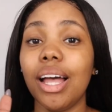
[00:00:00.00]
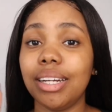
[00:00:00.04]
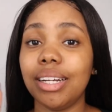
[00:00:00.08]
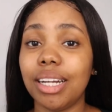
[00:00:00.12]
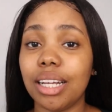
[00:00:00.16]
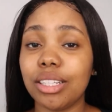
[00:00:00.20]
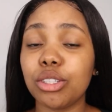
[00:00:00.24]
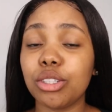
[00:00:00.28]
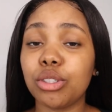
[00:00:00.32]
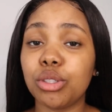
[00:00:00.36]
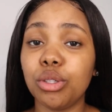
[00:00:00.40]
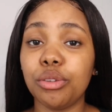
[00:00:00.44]

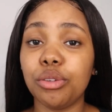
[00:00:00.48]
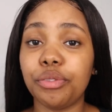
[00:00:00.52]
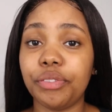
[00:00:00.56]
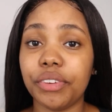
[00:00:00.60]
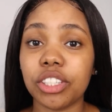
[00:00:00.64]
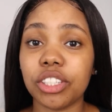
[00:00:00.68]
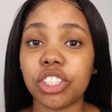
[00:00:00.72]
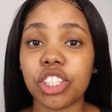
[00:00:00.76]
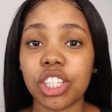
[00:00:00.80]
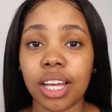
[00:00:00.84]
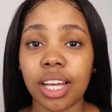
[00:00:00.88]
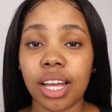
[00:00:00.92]
Another cool
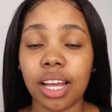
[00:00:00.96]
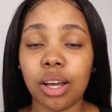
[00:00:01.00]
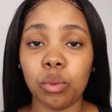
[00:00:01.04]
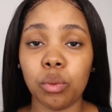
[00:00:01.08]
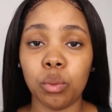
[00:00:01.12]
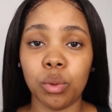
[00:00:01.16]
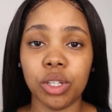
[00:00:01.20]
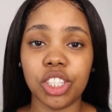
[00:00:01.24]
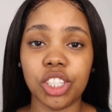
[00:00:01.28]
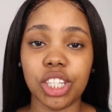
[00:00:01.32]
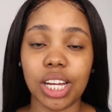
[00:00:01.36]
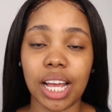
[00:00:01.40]
feature,
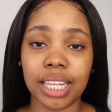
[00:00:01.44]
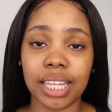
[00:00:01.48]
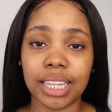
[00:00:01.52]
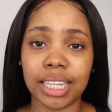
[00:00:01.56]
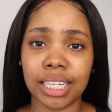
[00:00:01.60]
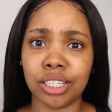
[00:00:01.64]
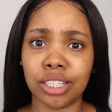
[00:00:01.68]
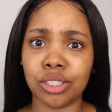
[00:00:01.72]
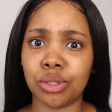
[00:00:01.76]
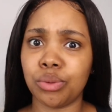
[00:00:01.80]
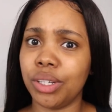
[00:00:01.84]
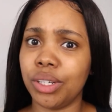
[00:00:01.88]
which I
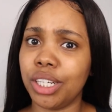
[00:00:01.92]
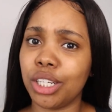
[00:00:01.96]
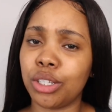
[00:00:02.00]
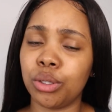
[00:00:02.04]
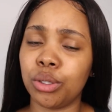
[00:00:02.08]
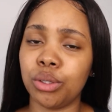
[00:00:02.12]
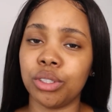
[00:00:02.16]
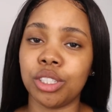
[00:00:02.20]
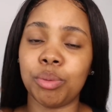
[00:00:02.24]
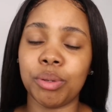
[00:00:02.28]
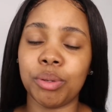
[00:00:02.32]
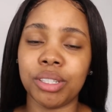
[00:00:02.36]
think is really
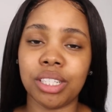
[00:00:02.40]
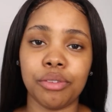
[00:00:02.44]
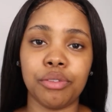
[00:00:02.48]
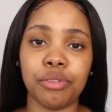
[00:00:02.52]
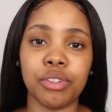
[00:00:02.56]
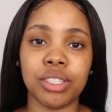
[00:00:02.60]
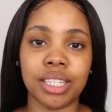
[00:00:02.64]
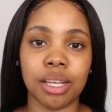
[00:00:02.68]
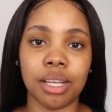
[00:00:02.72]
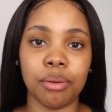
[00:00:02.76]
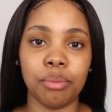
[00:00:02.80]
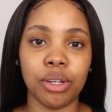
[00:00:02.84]
cool, especially if
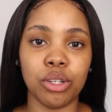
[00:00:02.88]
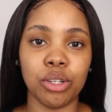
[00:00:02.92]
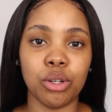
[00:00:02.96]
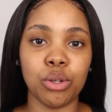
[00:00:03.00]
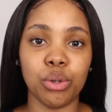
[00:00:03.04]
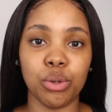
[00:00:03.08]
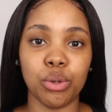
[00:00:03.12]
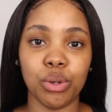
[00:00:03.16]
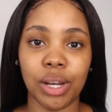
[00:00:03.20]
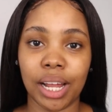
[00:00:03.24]
you're someone who